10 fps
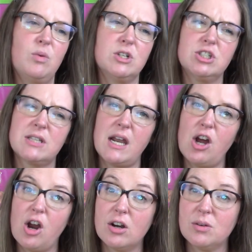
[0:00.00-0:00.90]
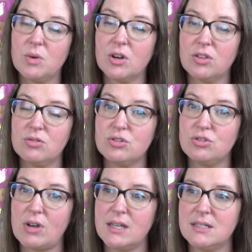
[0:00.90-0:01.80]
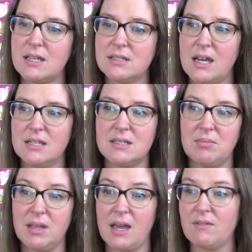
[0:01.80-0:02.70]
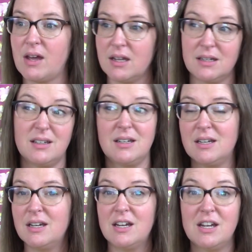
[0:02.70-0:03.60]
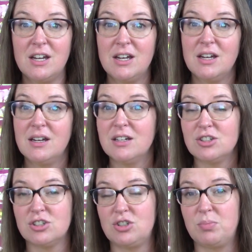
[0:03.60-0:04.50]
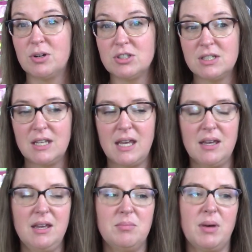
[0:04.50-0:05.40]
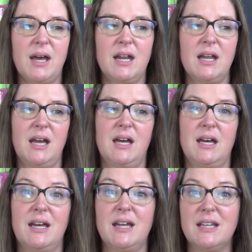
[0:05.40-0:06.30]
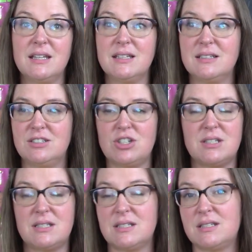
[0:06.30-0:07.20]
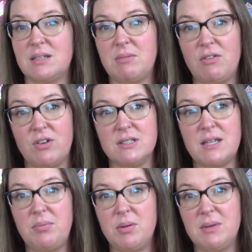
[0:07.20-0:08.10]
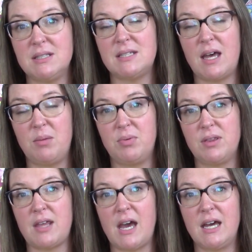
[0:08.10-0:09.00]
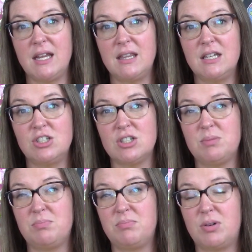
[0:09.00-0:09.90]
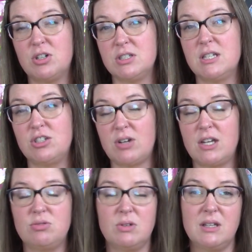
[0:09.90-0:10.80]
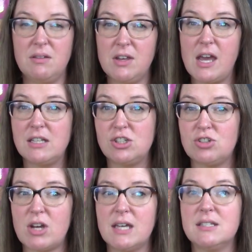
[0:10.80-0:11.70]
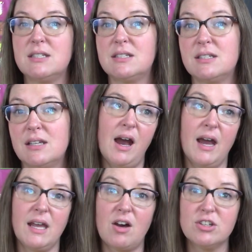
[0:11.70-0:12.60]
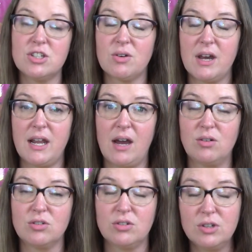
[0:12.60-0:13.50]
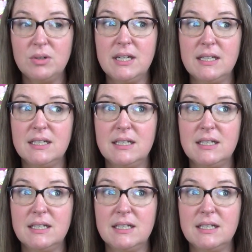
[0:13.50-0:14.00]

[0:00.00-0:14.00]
which is kind of hard to work through stress. That's kind of something I've got to just do personally, but uh, just some different supplements to help with that. And then just personally trying to alleviate stress. I also cut out gluten